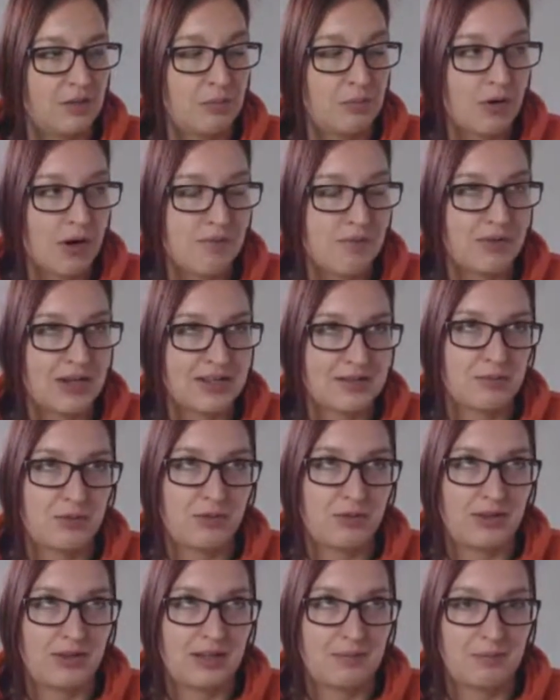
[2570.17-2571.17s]
the problem,
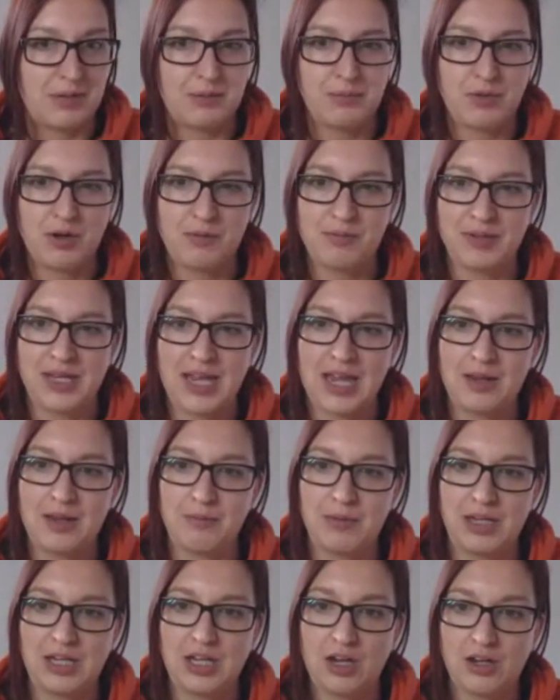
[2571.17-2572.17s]
that's what this big problem
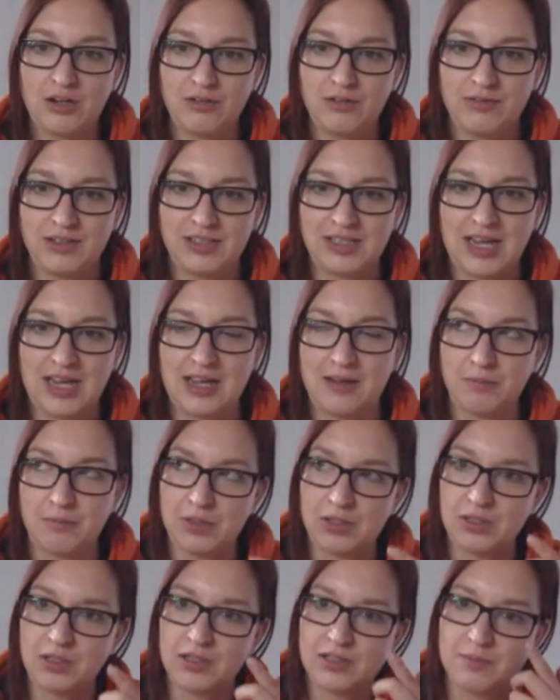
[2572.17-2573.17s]
came when COVID came,
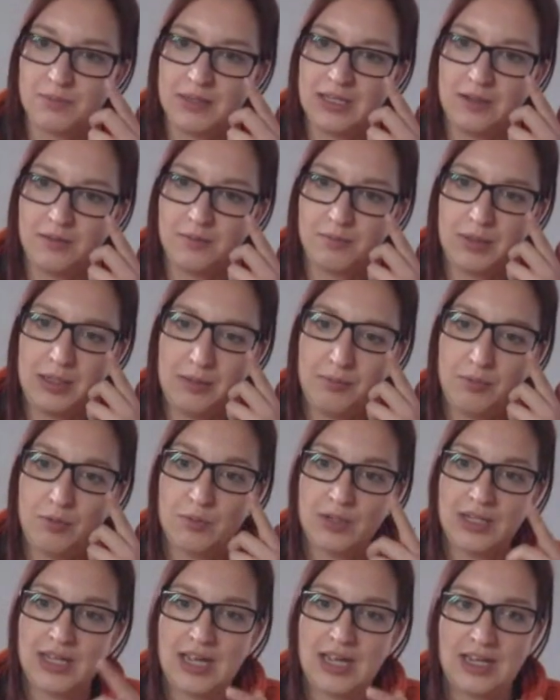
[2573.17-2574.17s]
because pe people
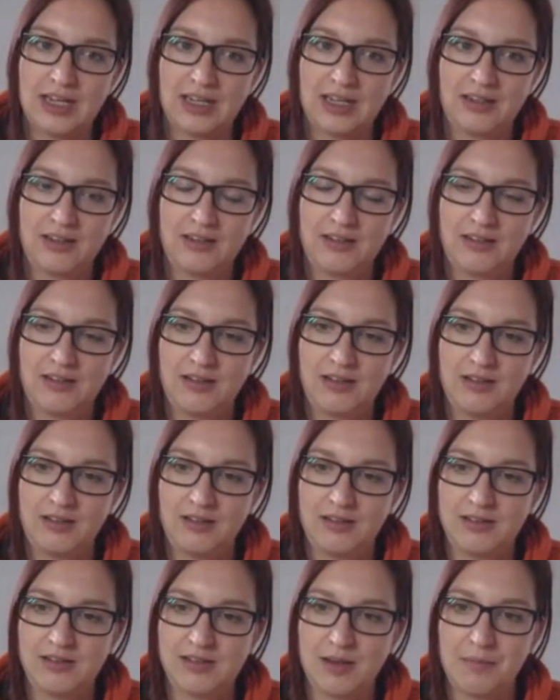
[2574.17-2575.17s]
were getting,
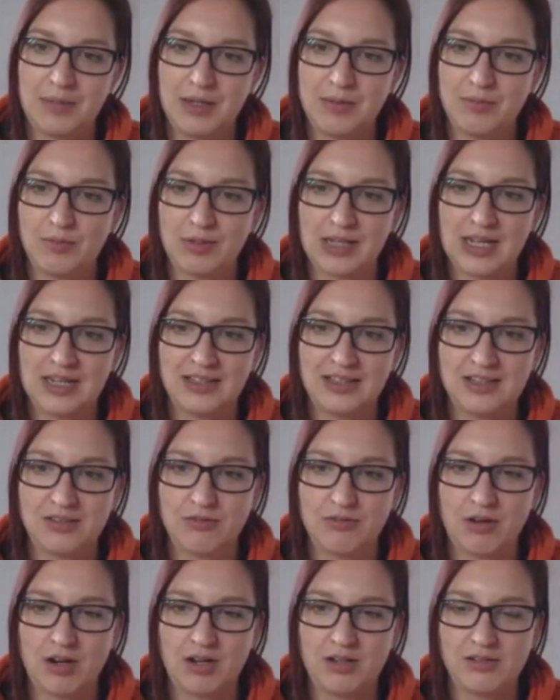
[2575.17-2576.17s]
some people were getting these
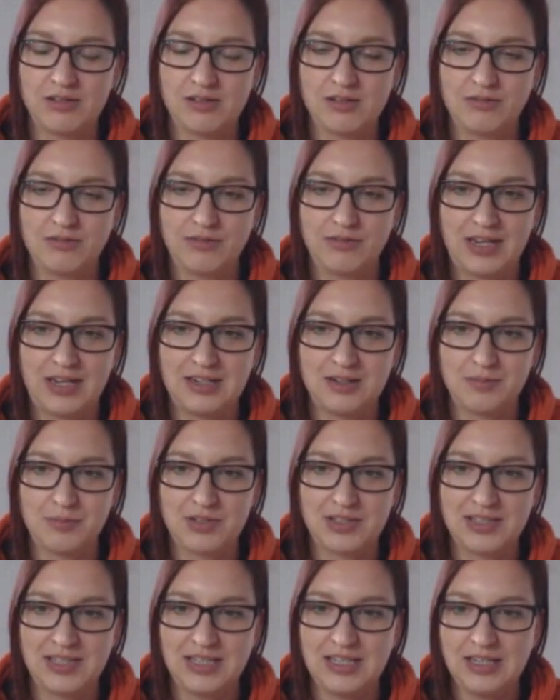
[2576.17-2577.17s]
grants off of H M R
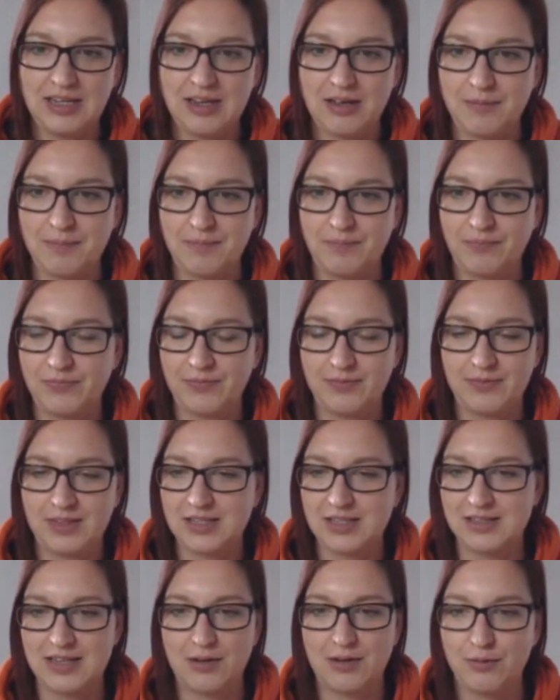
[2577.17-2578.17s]
C, um, the
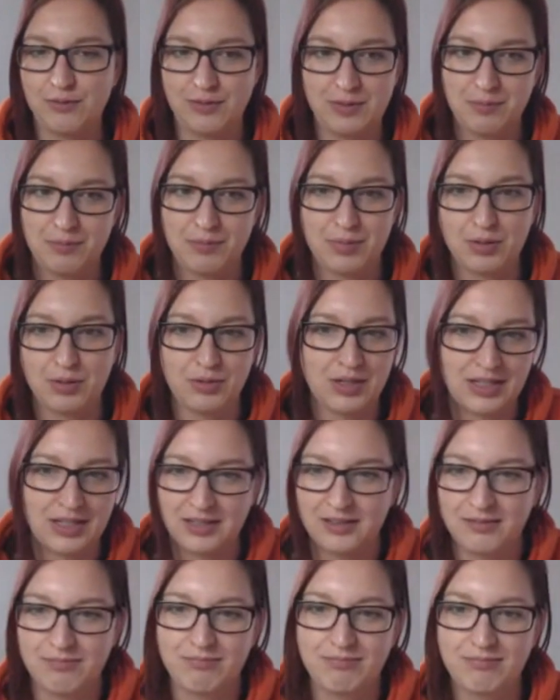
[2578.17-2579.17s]

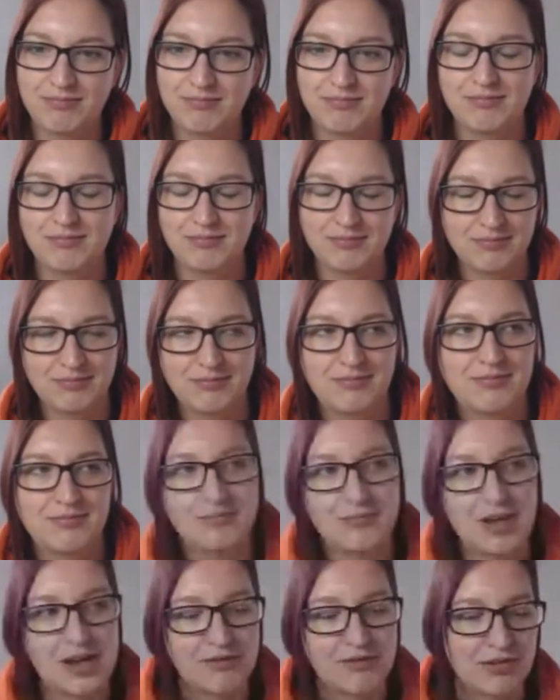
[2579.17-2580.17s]
self-employed,
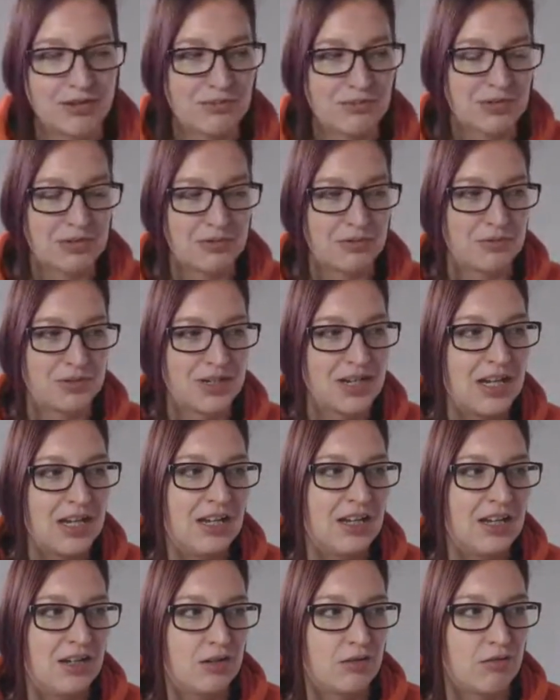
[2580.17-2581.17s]
whatever it was called,
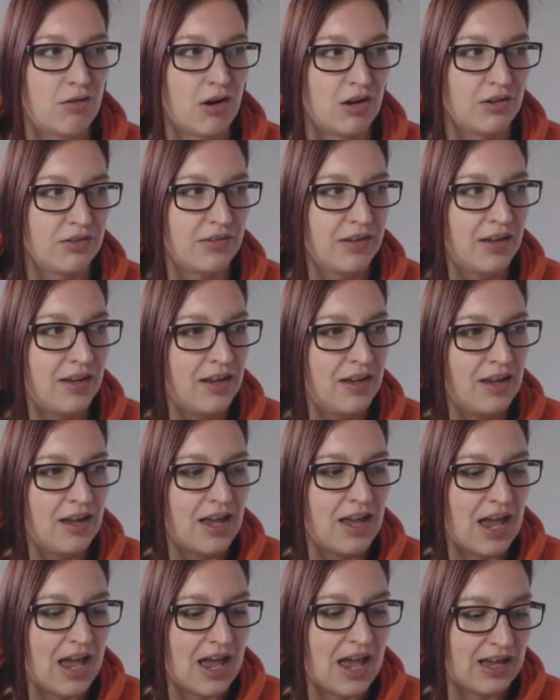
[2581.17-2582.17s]
grant.
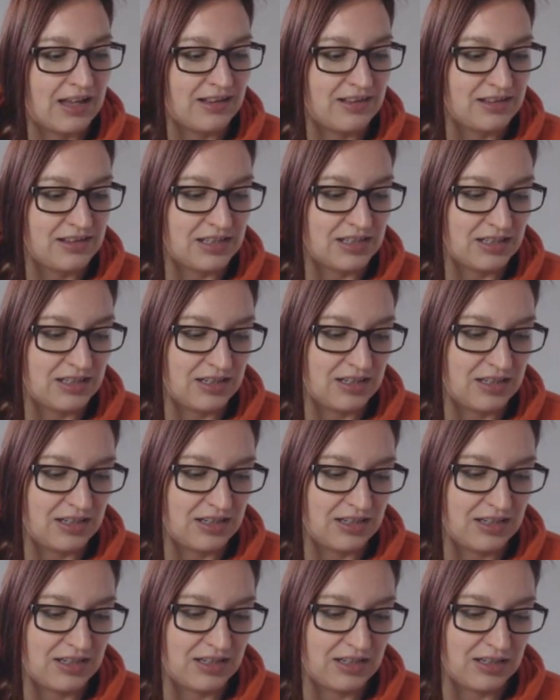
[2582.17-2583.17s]
And
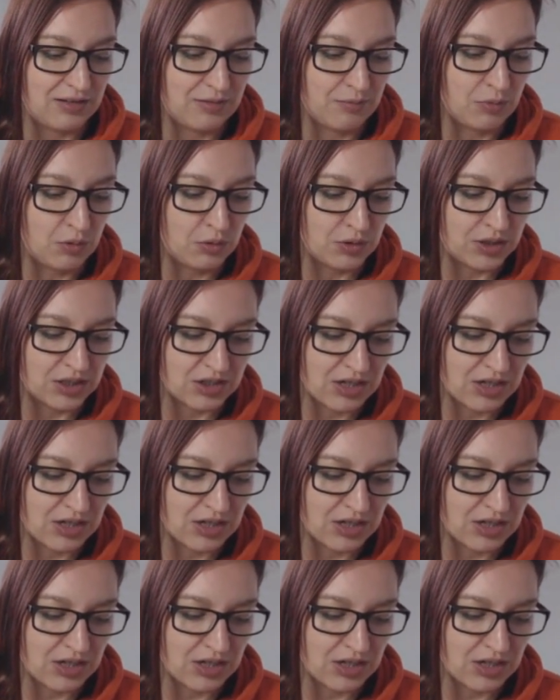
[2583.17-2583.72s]
mortgage